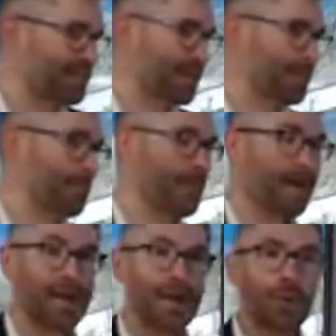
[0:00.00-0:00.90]
company.
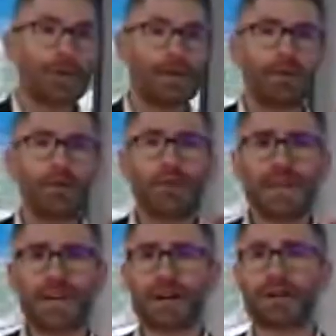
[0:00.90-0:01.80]
We don't
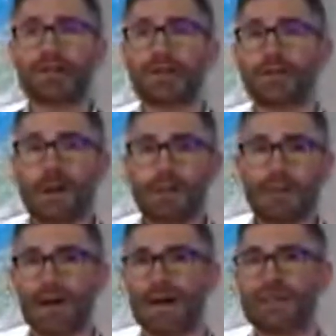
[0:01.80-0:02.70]
think of,
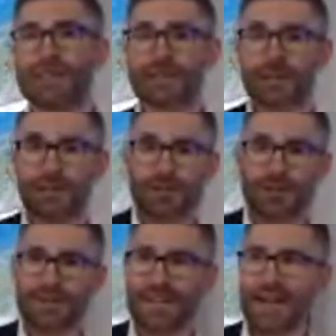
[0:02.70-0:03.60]
Emprise
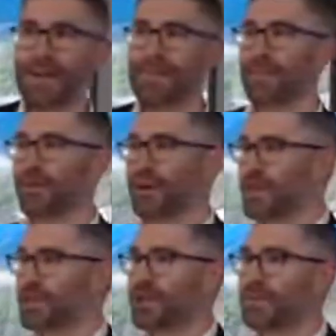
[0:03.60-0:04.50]
or DM or
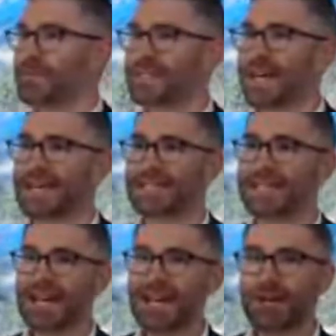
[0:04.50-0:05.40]
other shops
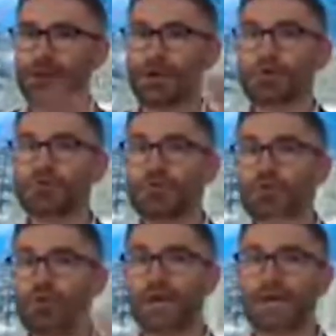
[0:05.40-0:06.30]
as,
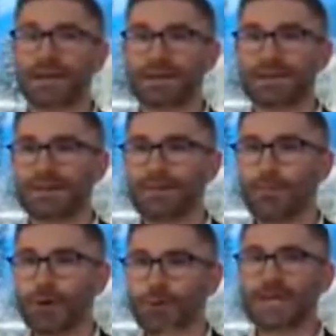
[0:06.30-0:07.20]
ruling
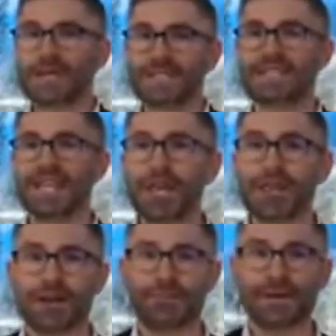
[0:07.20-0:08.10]
what we can say
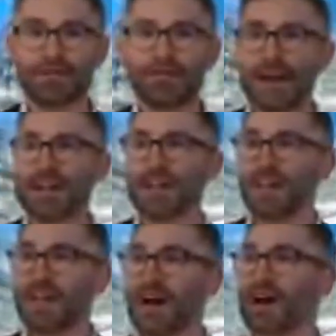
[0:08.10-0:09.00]
there, but in fact
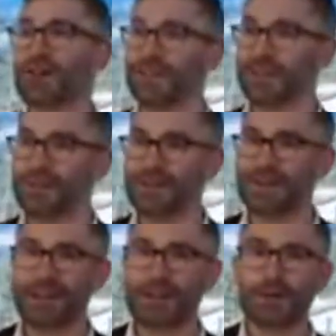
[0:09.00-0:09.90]
they are.
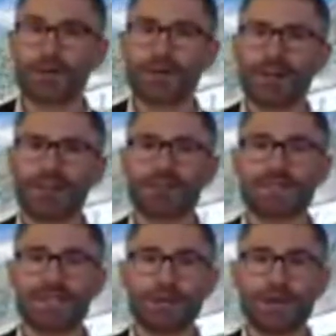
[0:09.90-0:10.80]
You're not allowed to
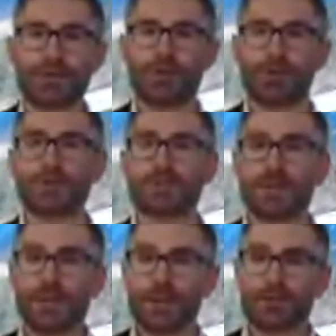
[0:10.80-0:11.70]
say whatever you want to
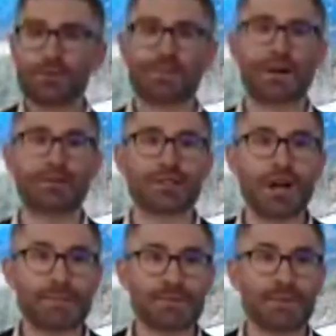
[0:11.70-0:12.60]
in those private
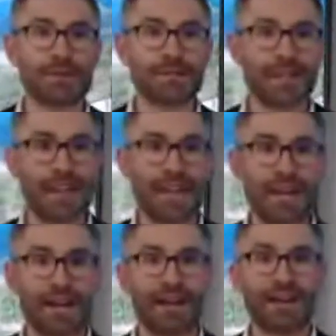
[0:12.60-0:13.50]
shops, because
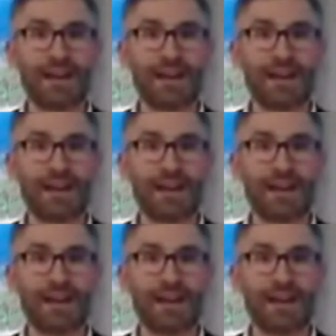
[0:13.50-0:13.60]
they